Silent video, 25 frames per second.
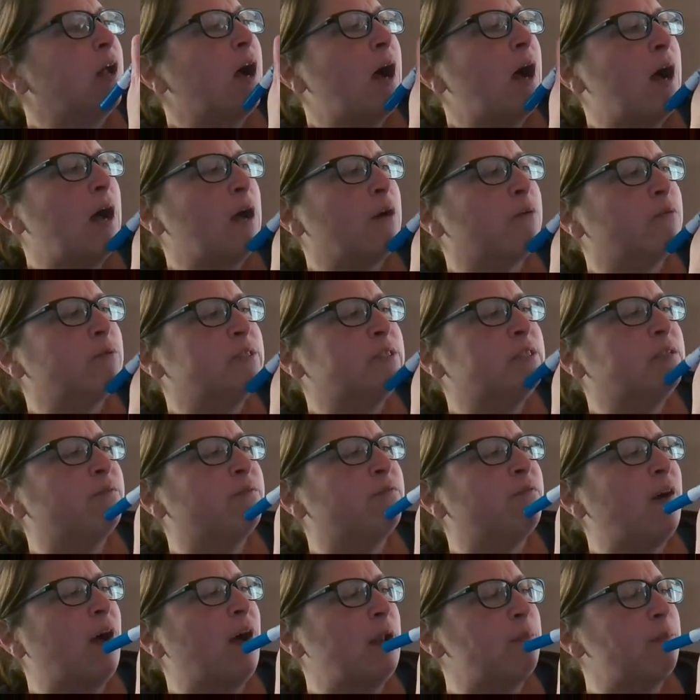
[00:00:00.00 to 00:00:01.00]
I would
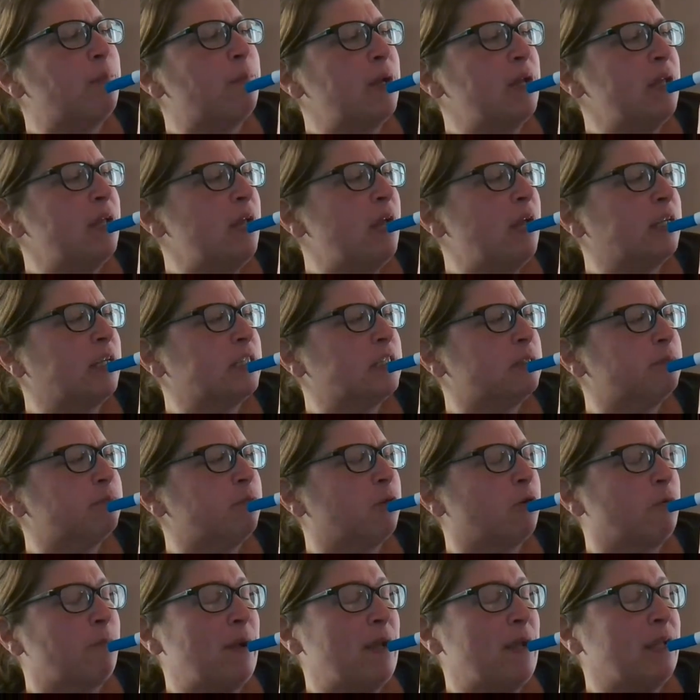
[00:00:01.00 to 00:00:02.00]
divide
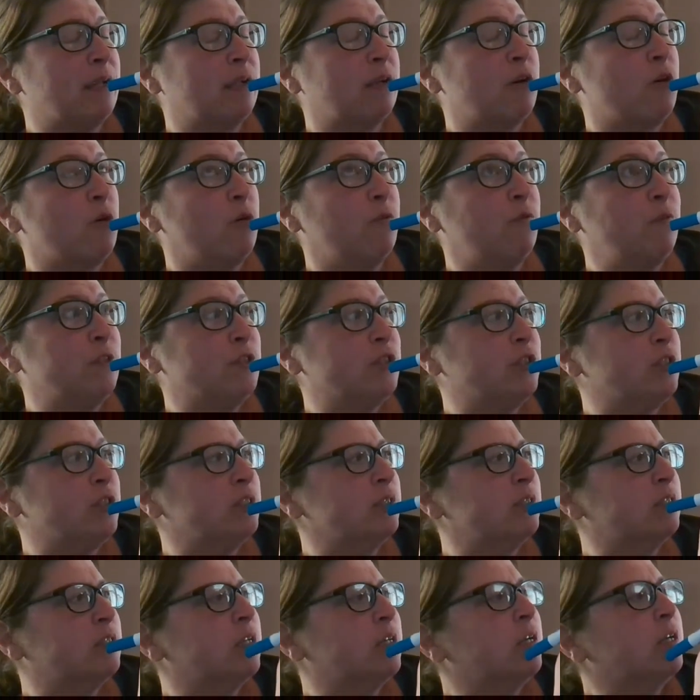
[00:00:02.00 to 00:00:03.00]
my
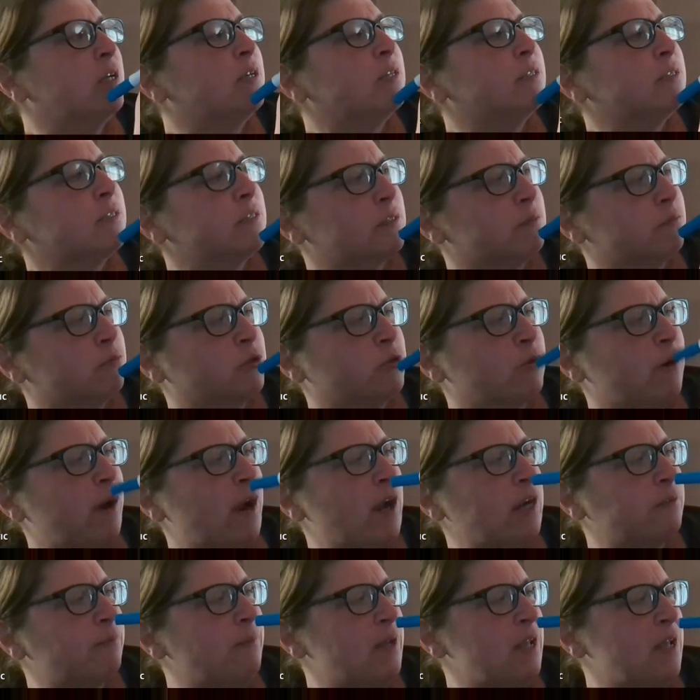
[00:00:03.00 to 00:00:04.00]
coefficients,
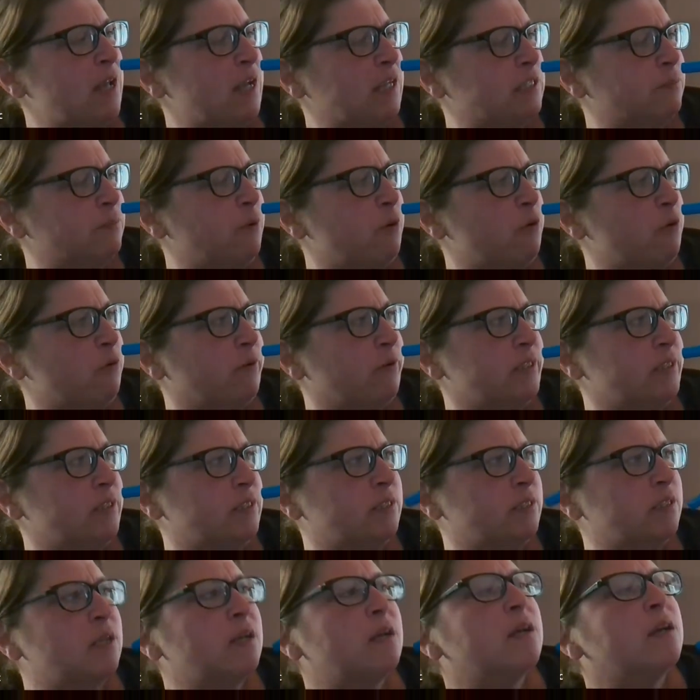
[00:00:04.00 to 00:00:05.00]
subtract my
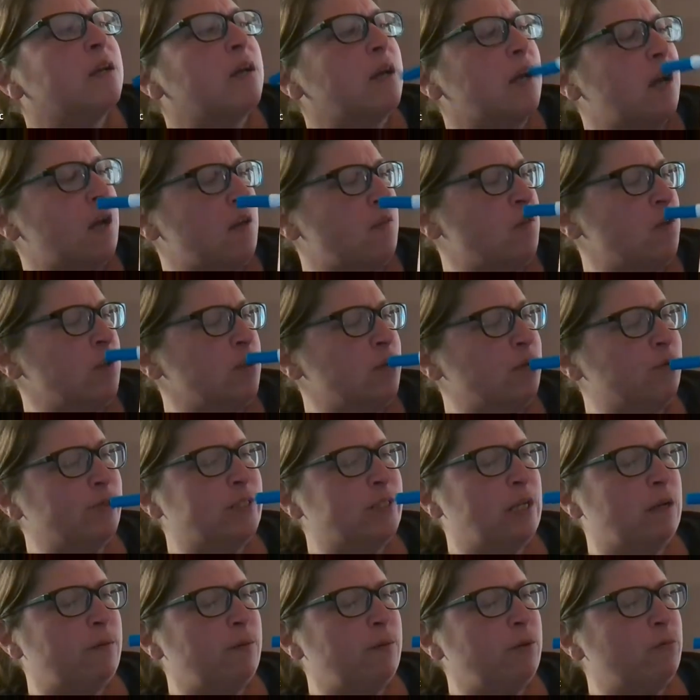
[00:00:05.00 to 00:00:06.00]
exponents. And then you would
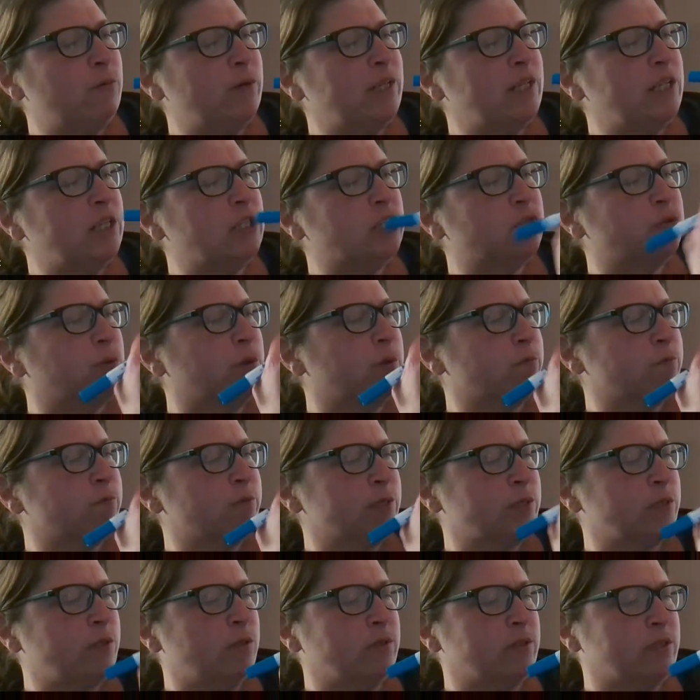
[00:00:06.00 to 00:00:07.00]
tell me what each one
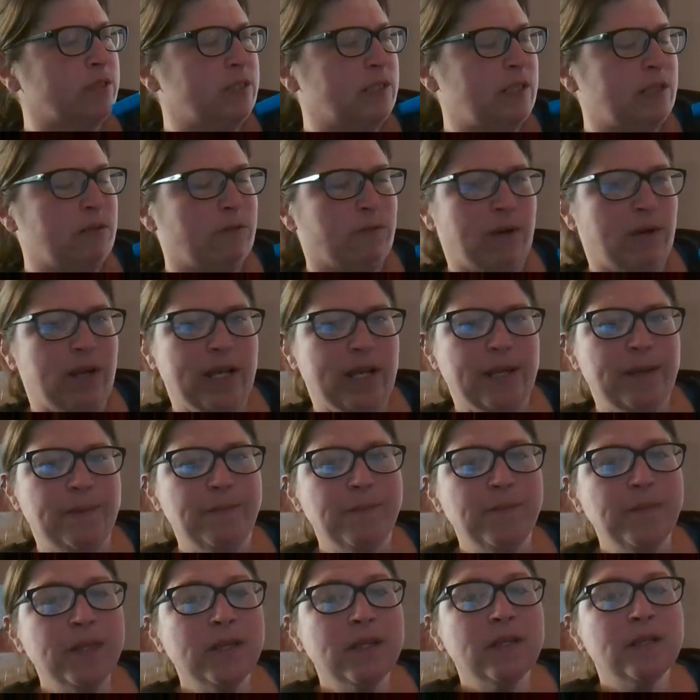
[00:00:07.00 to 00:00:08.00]
resulted in, right?
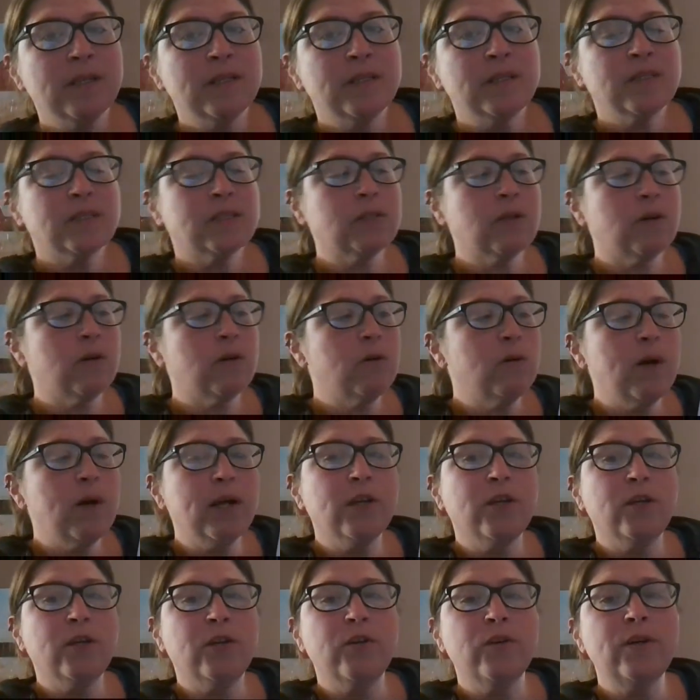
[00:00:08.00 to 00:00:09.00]
So
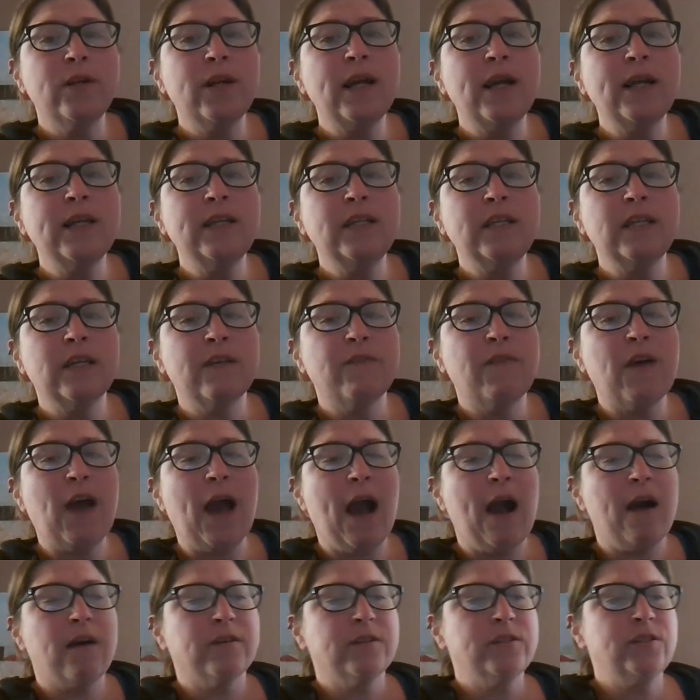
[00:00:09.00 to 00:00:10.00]
a good idea of
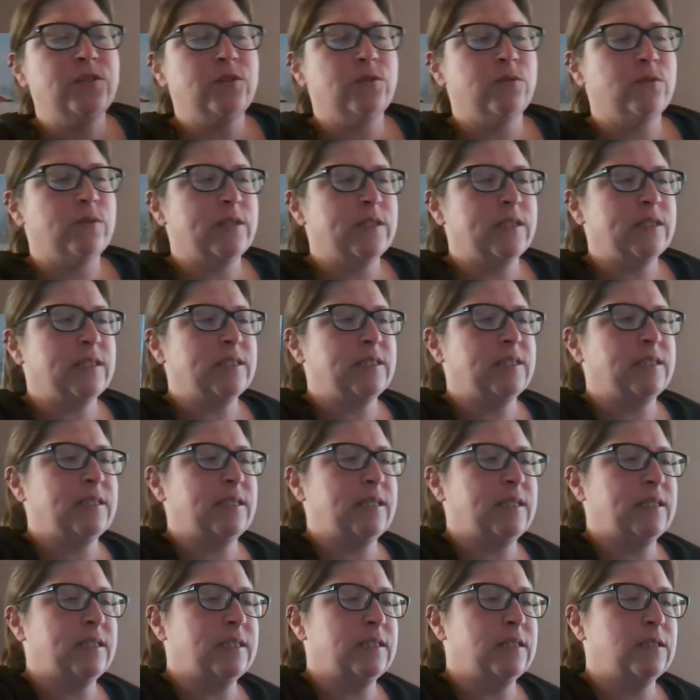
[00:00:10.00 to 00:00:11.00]
how to do this
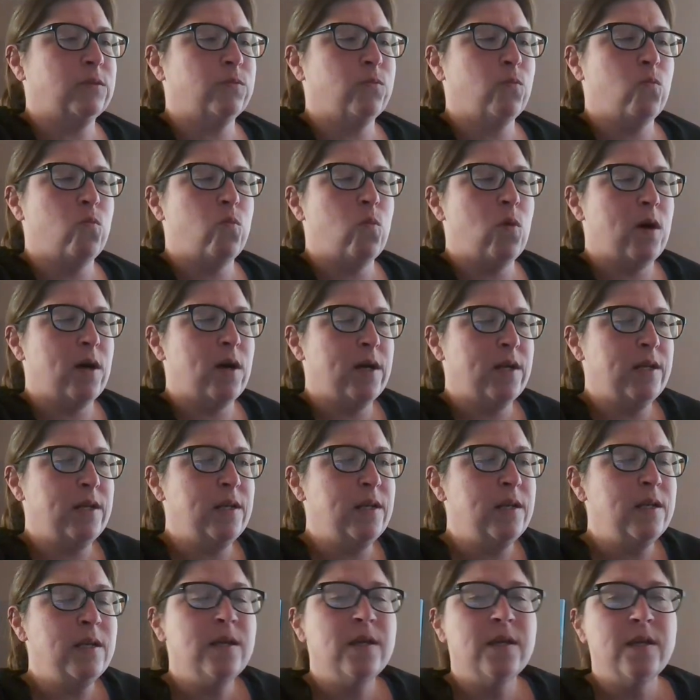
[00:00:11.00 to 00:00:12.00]
is,
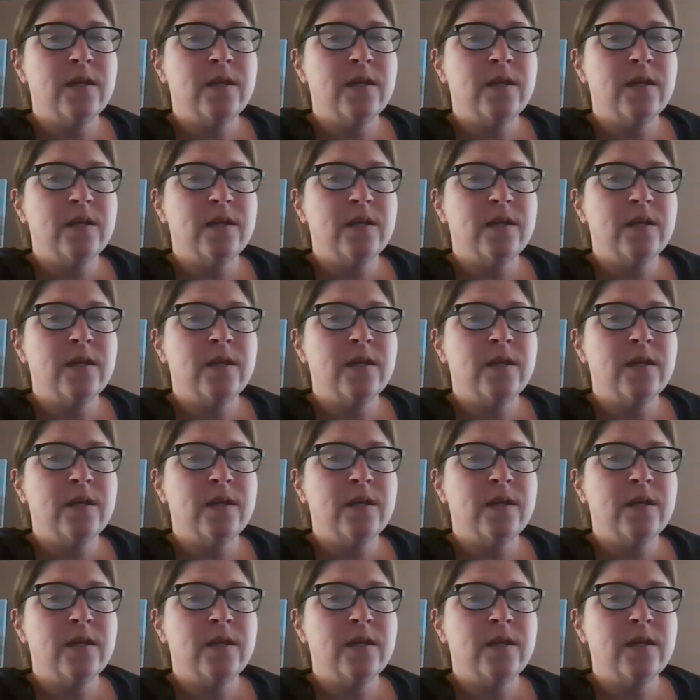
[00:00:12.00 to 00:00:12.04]
one,